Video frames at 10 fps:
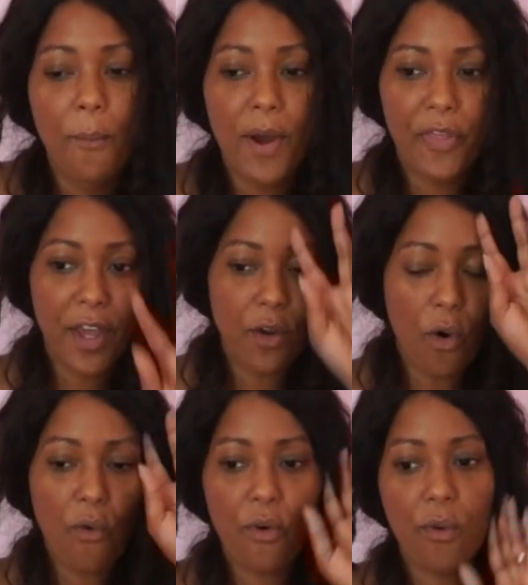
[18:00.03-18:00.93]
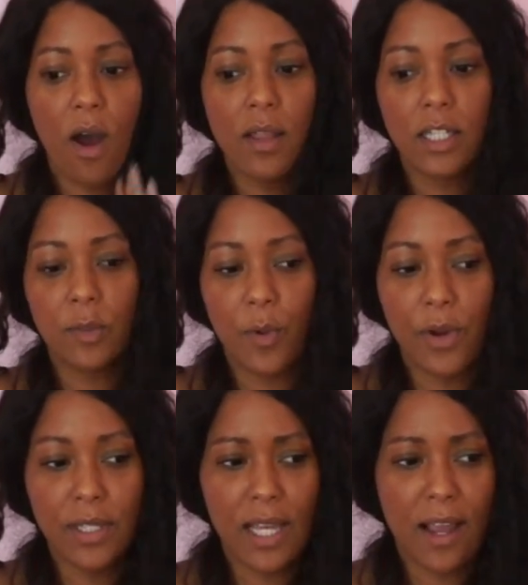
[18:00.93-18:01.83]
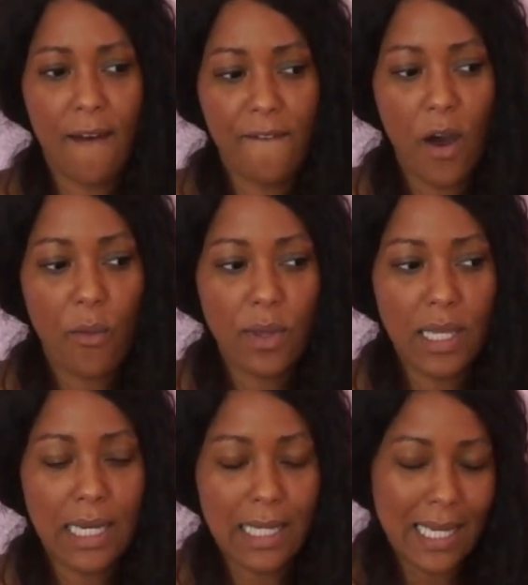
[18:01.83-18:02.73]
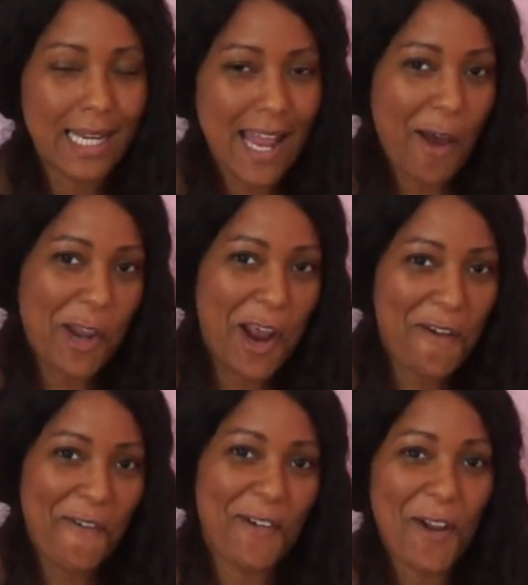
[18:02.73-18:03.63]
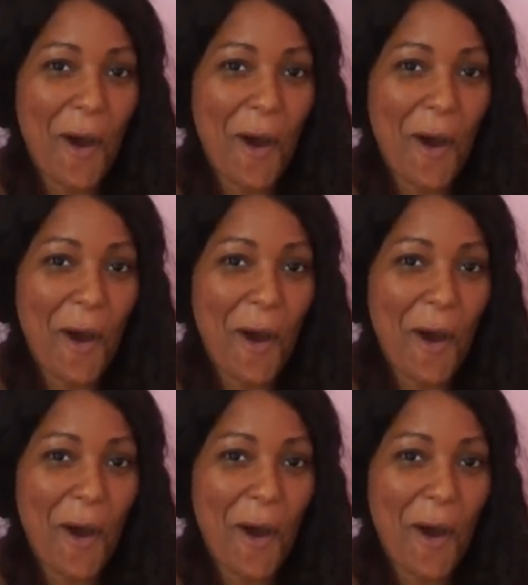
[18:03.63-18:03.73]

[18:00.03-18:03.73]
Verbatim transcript: But then overall experience, like I felt really clean down there. It felt